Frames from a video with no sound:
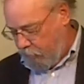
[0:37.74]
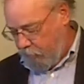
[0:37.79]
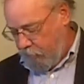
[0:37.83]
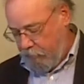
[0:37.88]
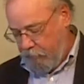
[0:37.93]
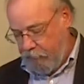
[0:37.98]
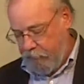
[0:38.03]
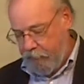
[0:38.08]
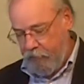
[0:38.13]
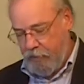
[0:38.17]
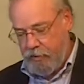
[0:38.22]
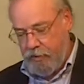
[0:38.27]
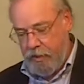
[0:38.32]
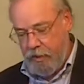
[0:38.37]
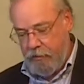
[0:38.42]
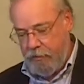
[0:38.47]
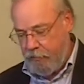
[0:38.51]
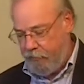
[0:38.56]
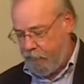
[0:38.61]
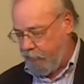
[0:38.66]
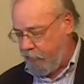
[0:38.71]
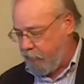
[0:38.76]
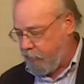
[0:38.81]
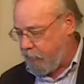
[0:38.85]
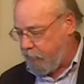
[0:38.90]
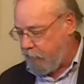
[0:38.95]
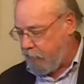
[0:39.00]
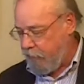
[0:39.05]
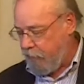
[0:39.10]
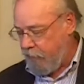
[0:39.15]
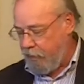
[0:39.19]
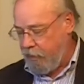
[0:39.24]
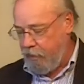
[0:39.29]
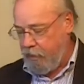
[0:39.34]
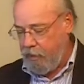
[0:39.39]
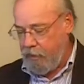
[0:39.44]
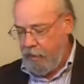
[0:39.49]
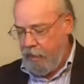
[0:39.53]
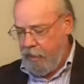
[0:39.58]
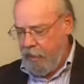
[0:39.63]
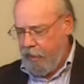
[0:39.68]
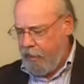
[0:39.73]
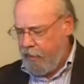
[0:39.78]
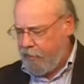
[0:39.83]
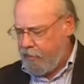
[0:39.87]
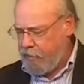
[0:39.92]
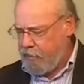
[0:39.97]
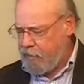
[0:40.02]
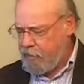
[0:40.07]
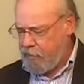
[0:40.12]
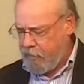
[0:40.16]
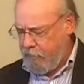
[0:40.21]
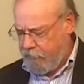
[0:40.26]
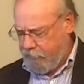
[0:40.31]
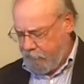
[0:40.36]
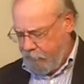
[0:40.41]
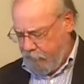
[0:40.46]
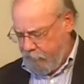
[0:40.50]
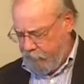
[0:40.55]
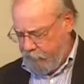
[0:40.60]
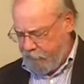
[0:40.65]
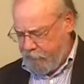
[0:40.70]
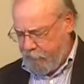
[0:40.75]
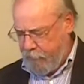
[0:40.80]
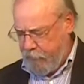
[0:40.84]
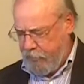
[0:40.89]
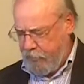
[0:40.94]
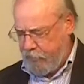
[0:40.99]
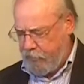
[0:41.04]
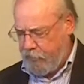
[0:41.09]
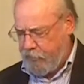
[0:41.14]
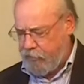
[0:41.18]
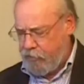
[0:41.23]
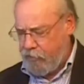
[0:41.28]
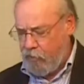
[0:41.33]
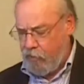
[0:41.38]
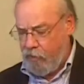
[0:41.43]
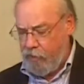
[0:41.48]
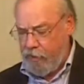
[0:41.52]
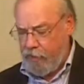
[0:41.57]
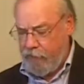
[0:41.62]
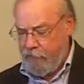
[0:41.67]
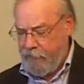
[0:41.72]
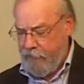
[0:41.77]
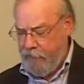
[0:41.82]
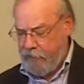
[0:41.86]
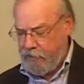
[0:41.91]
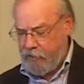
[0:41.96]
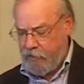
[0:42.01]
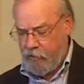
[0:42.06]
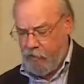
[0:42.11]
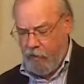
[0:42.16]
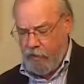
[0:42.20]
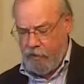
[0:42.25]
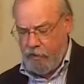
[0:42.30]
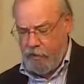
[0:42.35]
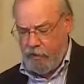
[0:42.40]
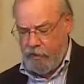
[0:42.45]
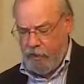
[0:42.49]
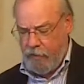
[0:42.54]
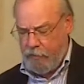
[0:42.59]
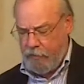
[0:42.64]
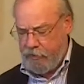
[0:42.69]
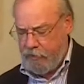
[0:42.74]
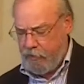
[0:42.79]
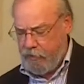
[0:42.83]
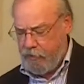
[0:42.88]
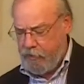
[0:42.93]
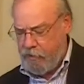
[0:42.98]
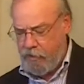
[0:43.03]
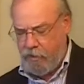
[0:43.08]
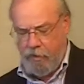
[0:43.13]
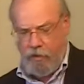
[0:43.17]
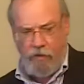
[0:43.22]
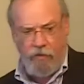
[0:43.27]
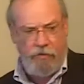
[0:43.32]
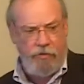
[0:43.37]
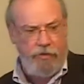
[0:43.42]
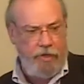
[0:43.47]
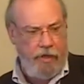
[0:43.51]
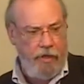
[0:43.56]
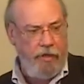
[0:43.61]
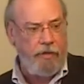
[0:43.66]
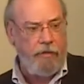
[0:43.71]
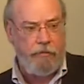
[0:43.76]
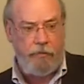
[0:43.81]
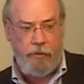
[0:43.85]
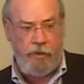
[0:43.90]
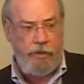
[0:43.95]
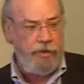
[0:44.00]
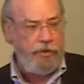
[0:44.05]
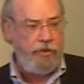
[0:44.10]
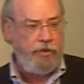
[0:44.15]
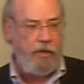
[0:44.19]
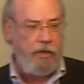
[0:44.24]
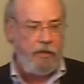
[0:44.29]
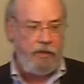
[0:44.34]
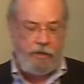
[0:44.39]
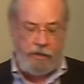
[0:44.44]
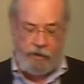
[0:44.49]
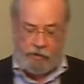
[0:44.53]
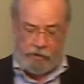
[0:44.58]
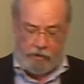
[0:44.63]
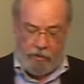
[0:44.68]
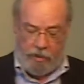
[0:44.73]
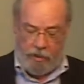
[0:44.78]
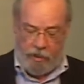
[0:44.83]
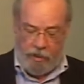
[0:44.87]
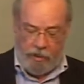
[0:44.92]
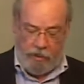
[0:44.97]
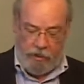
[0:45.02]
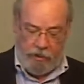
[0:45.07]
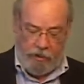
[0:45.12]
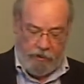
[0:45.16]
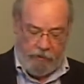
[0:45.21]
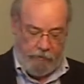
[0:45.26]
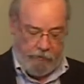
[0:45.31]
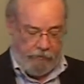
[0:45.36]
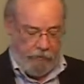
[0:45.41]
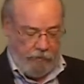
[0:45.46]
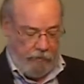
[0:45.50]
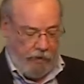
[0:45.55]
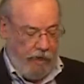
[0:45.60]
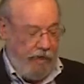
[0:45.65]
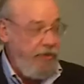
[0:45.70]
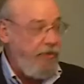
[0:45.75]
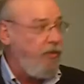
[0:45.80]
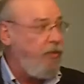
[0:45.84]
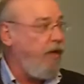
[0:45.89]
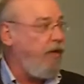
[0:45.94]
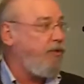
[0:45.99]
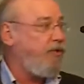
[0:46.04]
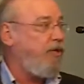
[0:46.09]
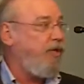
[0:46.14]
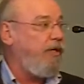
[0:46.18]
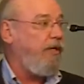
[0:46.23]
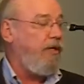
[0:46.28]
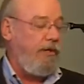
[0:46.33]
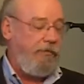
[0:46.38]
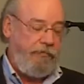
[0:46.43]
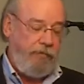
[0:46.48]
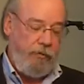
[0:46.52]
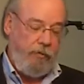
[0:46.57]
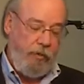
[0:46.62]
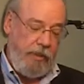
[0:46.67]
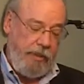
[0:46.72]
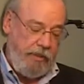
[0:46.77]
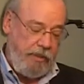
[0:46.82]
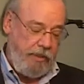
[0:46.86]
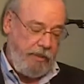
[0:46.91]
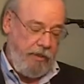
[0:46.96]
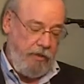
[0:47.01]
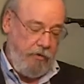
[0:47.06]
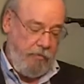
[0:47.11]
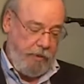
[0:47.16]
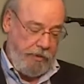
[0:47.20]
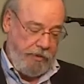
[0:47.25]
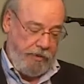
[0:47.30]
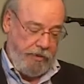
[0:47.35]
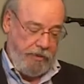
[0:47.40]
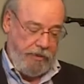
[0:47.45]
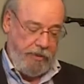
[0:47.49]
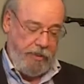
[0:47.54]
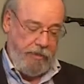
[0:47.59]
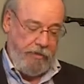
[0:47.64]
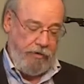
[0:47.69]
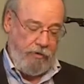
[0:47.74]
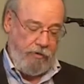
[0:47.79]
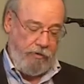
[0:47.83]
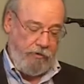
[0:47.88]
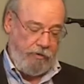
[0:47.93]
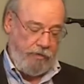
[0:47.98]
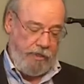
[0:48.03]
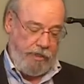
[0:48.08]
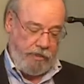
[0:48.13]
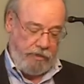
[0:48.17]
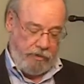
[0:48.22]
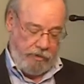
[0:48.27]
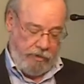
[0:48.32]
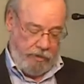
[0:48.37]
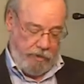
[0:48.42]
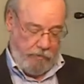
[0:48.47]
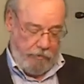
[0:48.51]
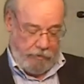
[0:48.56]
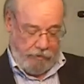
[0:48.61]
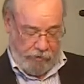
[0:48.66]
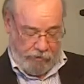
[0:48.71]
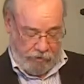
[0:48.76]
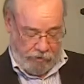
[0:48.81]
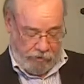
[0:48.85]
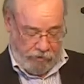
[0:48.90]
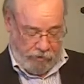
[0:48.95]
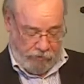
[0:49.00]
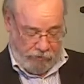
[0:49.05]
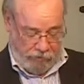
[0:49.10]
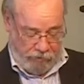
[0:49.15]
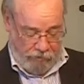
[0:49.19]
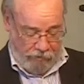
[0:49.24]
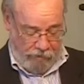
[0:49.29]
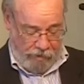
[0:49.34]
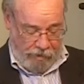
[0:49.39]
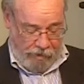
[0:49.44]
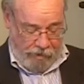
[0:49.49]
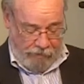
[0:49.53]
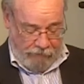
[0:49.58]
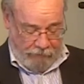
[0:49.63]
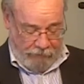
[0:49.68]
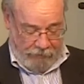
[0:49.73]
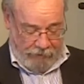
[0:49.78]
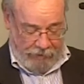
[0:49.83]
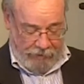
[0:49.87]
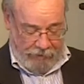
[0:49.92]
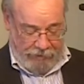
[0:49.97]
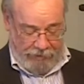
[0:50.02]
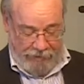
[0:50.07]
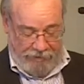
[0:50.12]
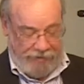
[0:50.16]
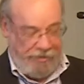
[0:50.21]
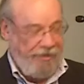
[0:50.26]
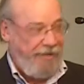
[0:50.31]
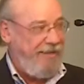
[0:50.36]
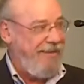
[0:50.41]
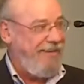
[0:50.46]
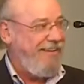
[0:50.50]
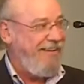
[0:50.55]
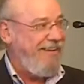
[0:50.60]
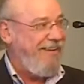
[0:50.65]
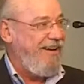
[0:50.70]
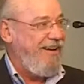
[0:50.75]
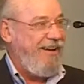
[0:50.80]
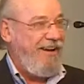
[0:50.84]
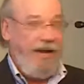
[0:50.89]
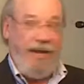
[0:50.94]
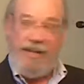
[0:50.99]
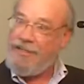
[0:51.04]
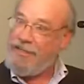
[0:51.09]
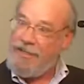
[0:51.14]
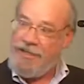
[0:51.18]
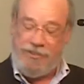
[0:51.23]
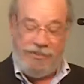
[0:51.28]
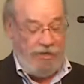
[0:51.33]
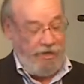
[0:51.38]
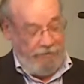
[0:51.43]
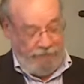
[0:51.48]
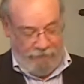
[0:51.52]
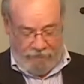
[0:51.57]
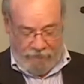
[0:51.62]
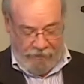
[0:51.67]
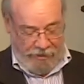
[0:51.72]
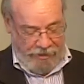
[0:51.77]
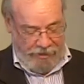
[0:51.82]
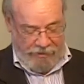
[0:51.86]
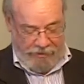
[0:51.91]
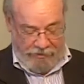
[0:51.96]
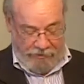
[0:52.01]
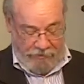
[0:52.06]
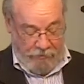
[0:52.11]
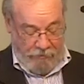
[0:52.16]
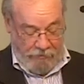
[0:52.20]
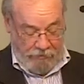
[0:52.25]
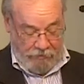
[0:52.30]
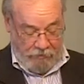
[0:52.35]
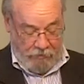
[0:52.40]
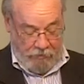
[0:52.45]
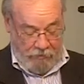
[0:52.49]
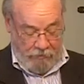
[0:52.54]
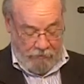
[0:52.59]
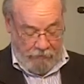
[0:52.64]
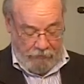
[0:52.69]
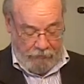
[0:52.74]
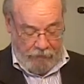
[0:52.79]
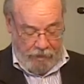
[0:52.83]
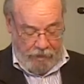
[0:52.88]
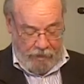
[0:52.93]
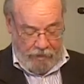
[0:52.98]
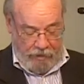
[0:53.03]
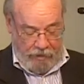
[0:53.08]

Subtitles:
First couple of verses, and this is a very familiar story. In fact, it's one that a couple of years ago, Jana preached on this. I thought she did it a few weeks ago, but she said no, it was actually a couple of years ago. So I guess I'm free to do it too.